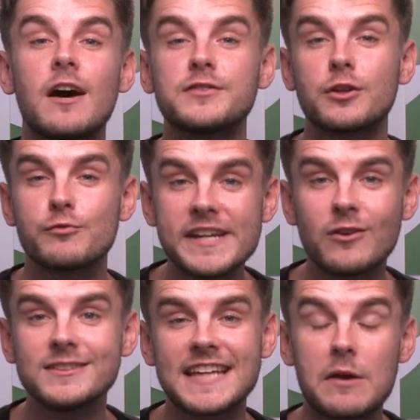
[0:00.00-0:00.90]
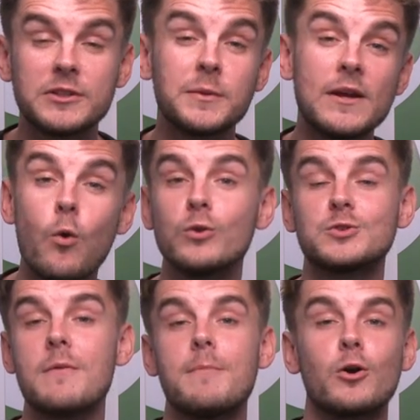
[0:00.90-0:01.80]
after the Recon Tech, which we
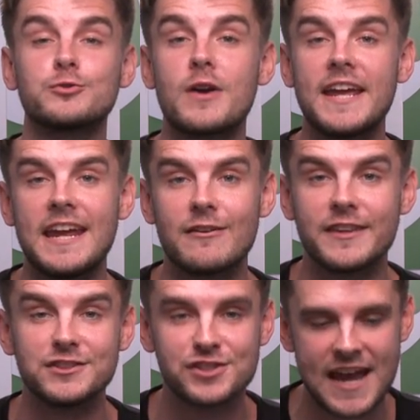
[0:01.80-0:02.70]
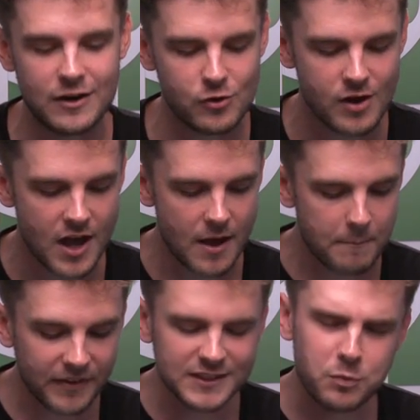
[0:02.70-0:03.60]
also unbox right here on this channel.
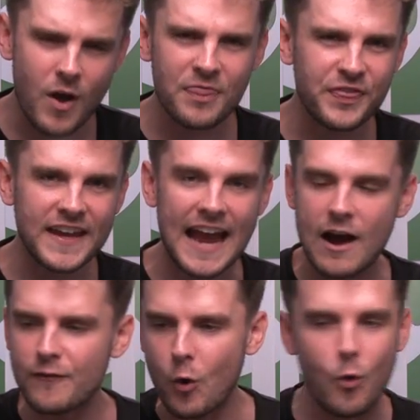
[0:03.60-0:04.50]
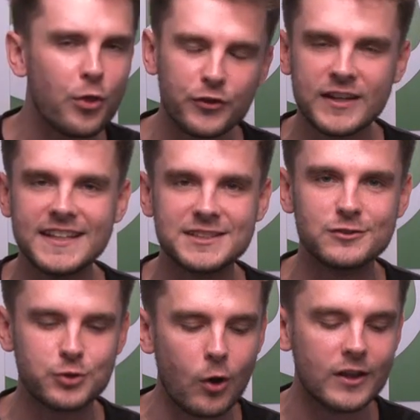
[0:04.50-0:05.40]
But there's one thing out of all three of these
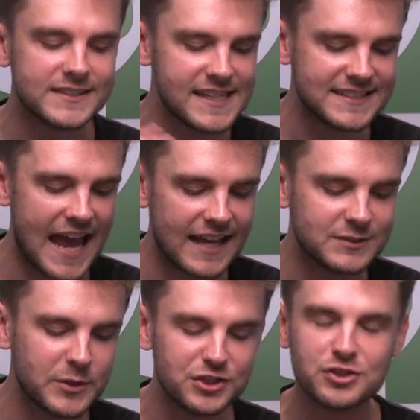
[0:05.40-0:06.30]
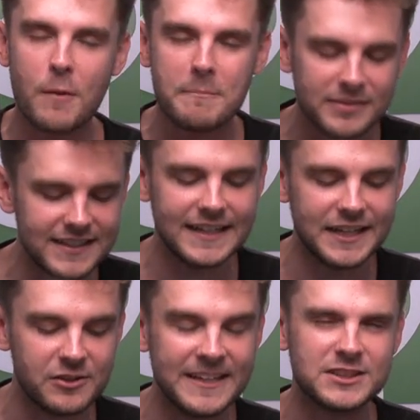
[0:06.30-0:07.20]
controllers this has, which is completely
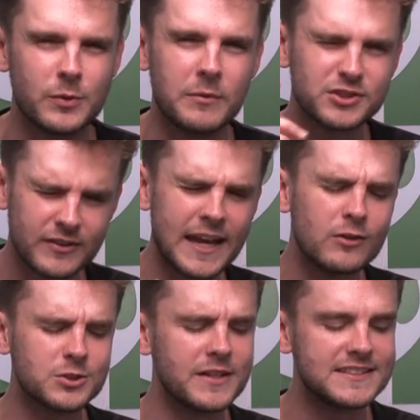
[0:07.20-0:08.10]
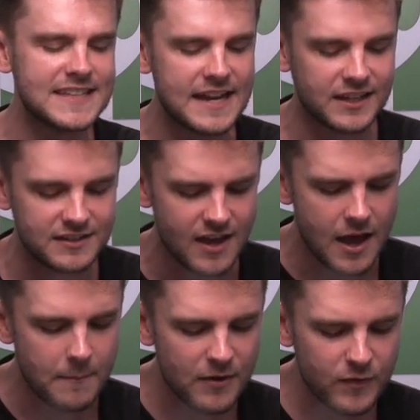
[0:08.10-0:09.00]
unique to it, which I'll get onto in a second.
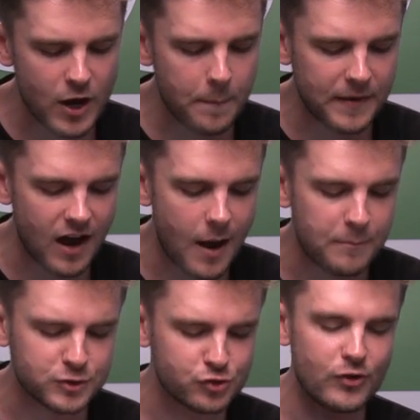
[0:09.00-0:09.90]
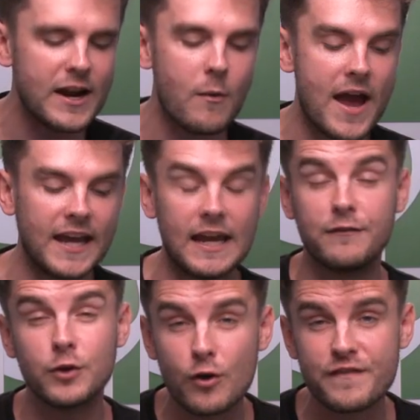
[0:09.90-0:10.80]
But if we open it up straight away,
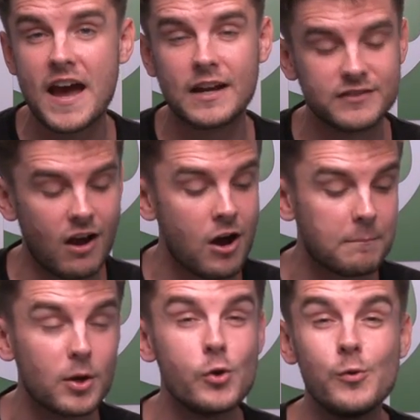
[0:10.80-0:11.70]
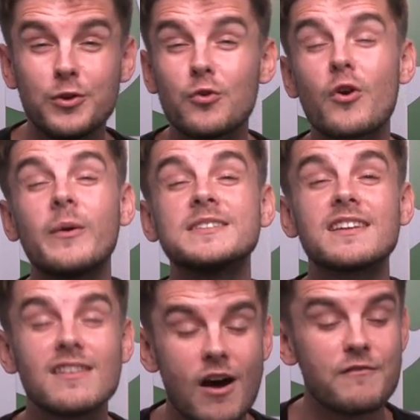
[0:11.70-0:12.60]
if you're a fan of dark blue, you're going to
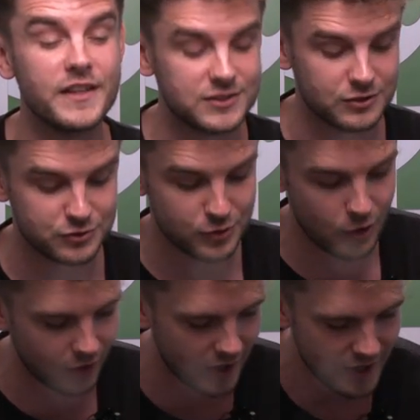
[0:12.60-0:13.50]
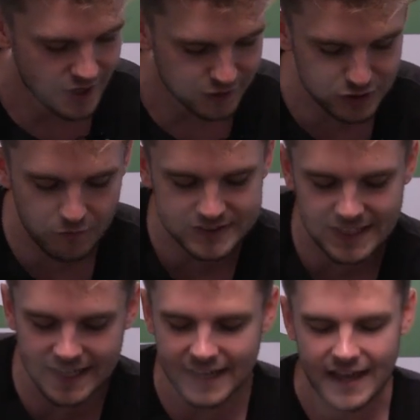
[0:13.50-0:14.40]
love this controller, because
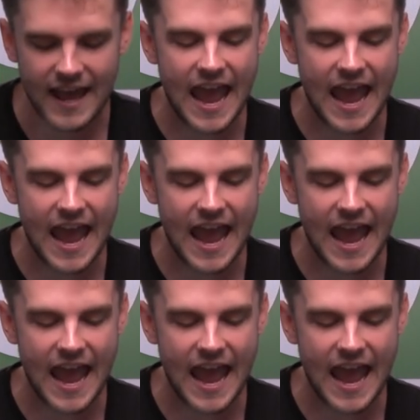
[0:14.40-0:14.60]
obviously